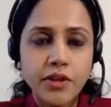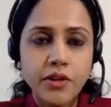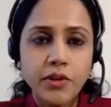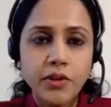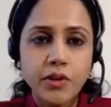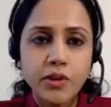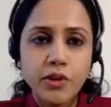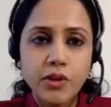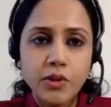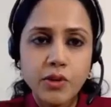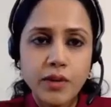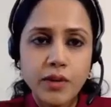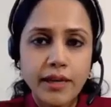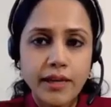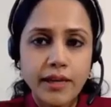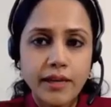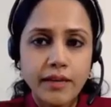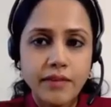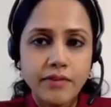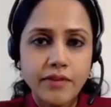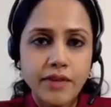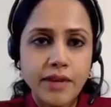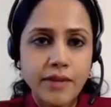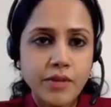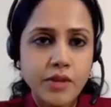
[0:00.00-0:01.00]
you also
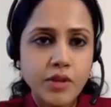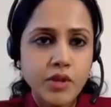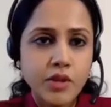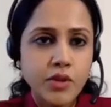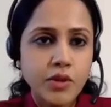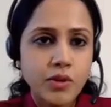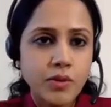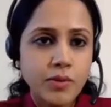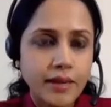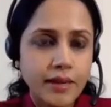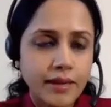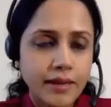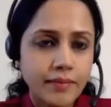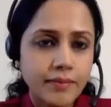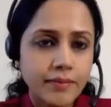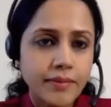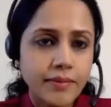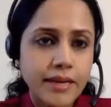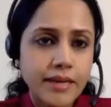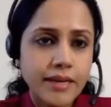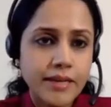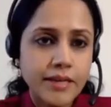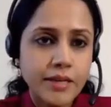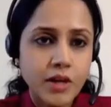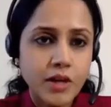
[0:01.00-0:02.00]
have ramucirumab
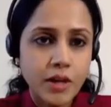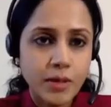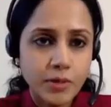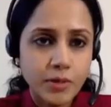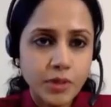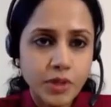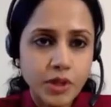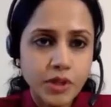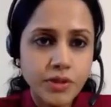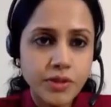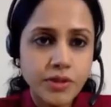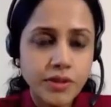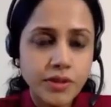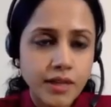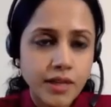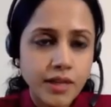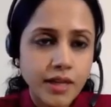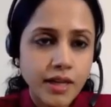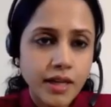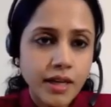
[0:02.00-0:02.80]
as an option.